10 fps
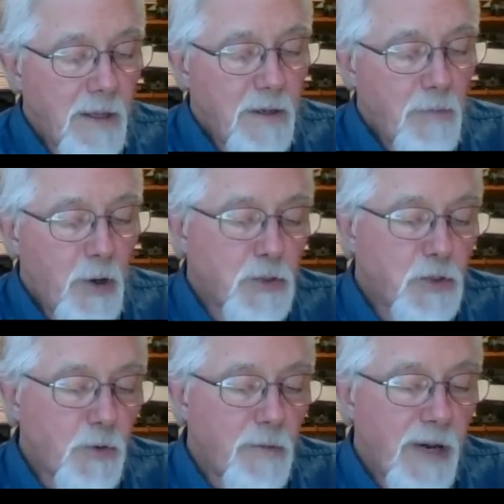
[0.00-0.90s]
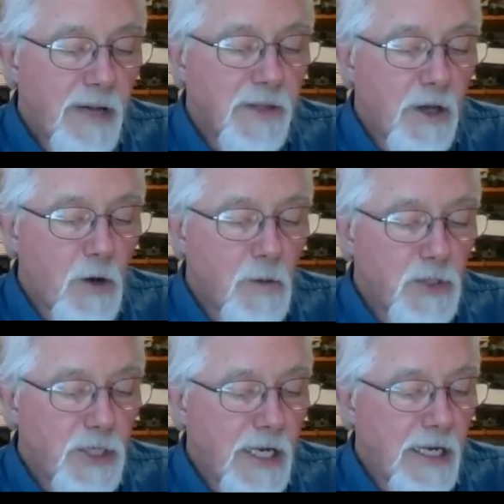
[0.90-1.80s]
Most were about the
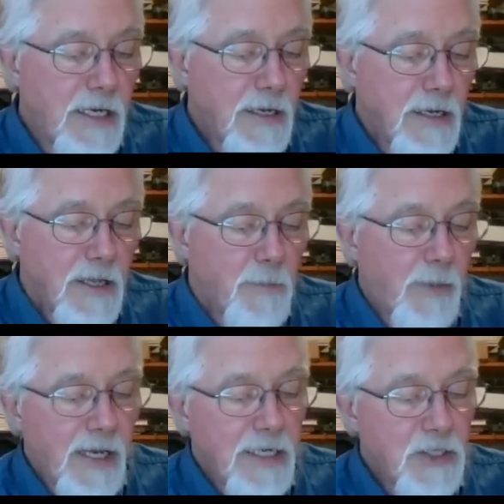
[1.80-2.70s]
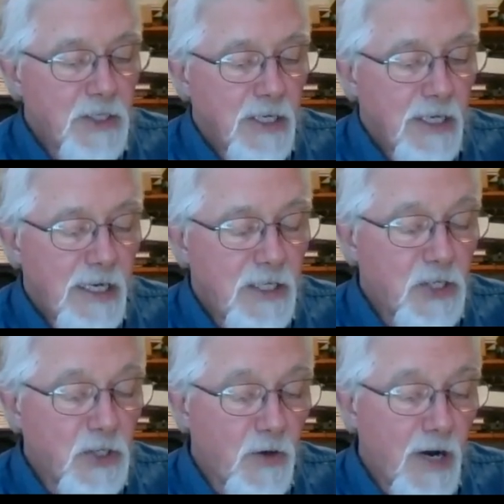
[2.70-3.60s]
homestead, the place he
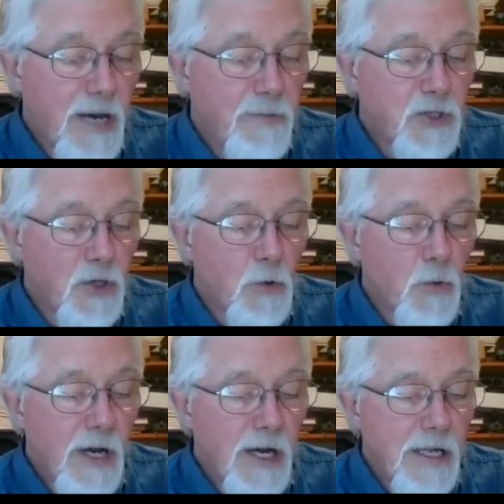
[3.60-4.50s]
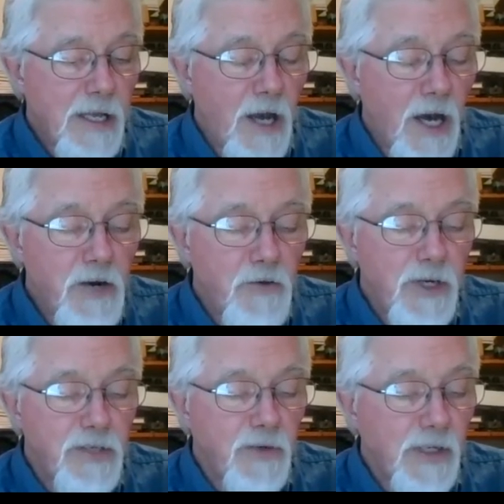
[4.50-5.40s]
described so well in
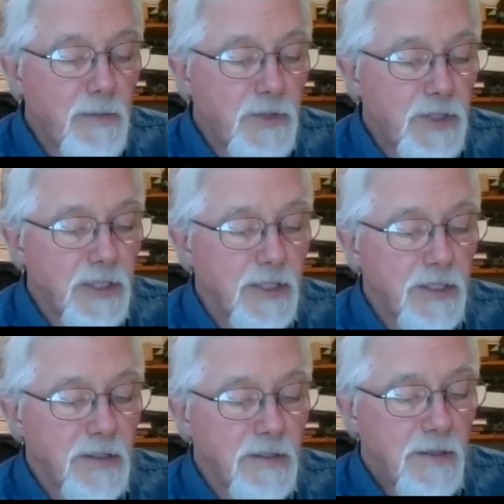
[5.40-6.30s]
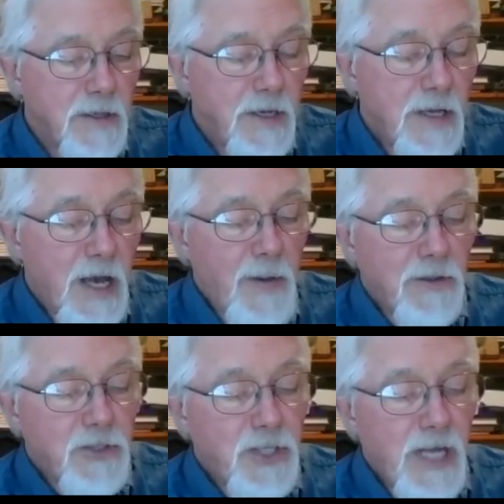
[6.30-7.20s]
hundreds of glimpses about
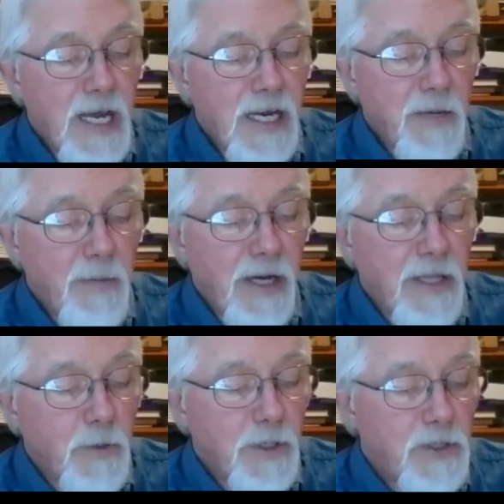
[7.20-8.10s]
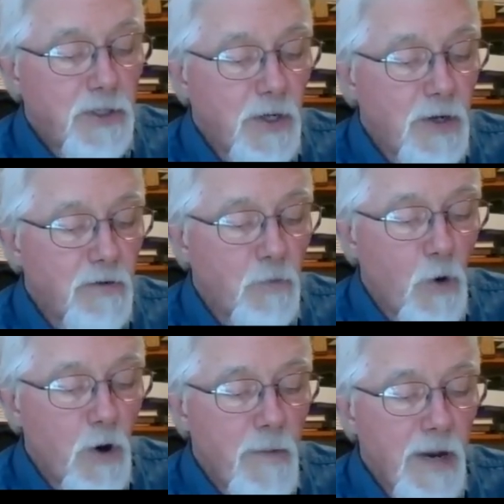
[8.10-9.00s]
standing by the wood stove,
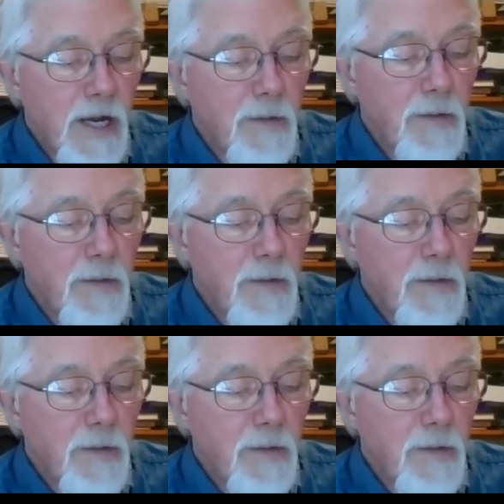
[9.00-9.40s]
warming up